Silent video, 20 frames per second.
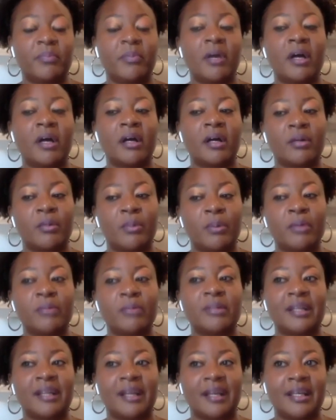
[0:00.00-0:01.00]
a quote
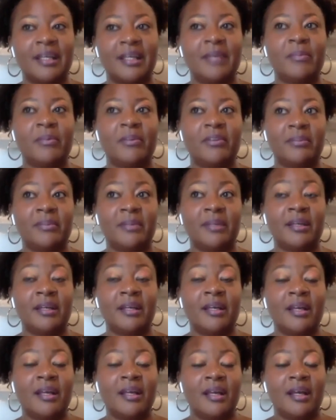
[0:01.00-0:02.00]
that I keep with me
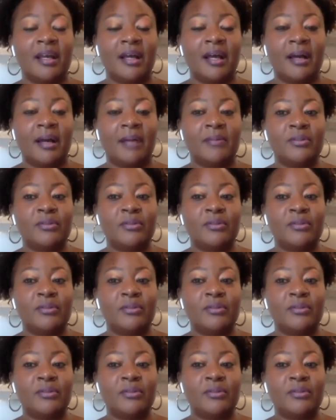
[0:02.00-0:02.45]
uh,